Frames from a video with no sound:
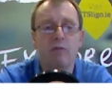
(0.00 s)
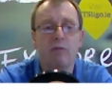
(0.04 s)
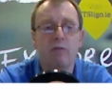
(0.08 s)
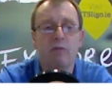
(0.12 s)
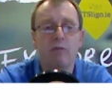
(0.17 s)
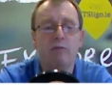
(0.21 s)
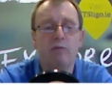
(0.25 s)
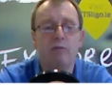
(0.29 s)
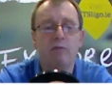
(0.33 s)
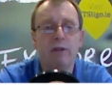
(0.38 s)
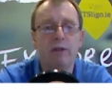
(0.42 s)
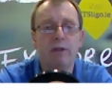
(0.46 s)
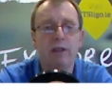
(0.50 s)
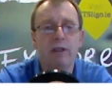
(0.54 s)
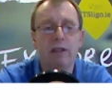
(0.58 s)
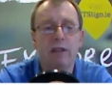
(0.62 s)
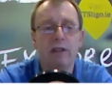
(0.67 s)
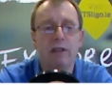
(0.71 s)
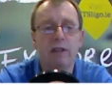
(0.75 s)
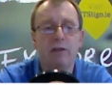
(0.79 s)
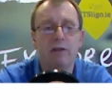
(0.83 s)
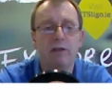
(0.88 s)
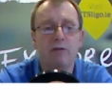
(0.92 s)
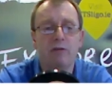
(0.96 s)

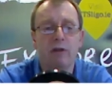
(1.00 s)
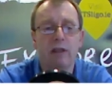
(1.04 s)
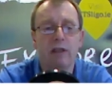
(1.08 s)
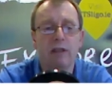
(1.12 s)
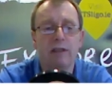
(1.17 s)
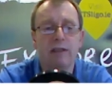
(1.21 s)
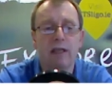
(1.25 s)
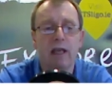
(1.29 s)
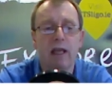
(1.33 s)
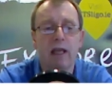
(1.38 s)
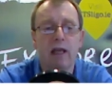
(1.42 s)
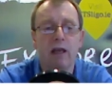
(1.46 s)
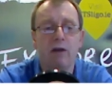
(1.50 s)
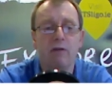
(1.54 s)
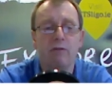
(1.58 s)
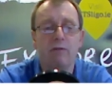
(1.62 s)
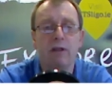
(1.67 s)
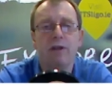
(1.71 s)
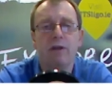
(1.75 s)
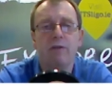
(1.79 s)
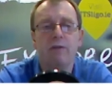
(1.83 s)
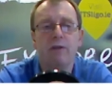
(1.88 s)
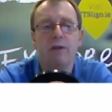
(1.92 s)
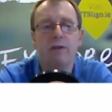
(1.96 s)
really drill
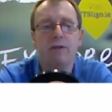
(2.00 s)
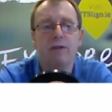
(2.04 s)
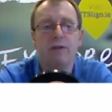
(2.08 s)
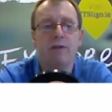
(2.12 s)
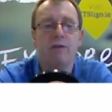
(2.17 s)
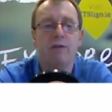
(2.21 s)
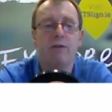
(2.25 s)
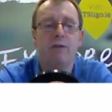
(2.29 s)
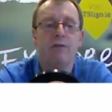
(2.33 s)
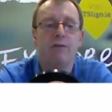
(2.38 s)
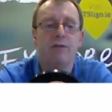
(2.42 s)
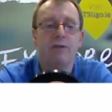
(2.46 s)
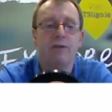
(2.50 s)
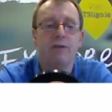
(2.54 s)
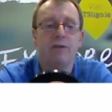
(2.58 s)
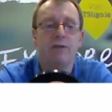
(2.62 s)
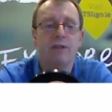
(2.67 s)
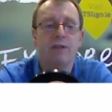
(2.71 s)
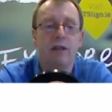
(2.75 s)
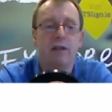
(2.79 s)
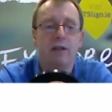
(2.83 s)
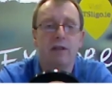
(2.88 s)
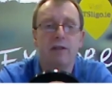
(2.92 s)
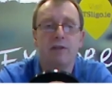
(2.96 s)
down down into their
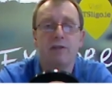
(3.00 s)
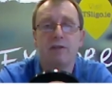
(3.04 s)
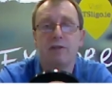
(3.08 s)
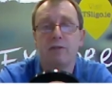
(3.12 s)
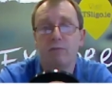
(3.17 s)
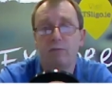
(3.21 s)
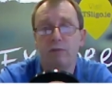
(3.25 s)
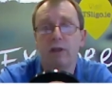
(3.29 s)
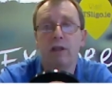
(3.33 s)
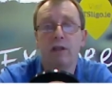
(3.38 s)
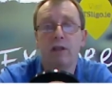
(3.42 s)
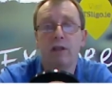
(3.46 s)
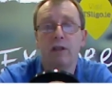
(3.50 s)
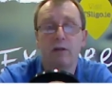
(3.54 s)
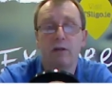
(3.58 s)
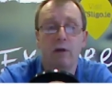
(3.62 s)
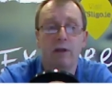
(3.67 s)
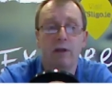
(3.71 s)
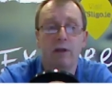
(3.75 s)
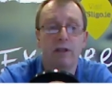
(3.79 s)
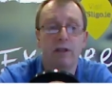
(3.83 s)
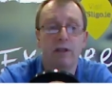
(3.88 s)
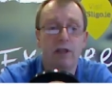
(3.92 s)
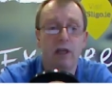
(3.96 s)
understanding is really
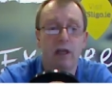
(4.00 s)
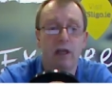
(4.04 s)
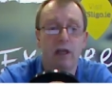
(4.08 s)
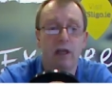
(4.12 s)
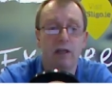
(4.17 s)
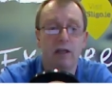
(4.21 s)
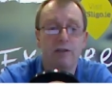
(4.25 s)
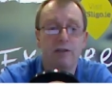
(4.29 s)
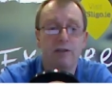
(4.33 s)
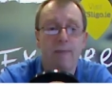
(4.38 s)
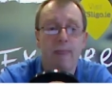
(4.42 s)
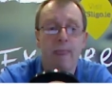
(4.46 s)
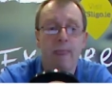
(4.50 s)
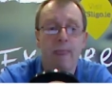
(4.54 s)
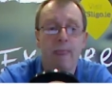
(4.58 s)
quite a challenge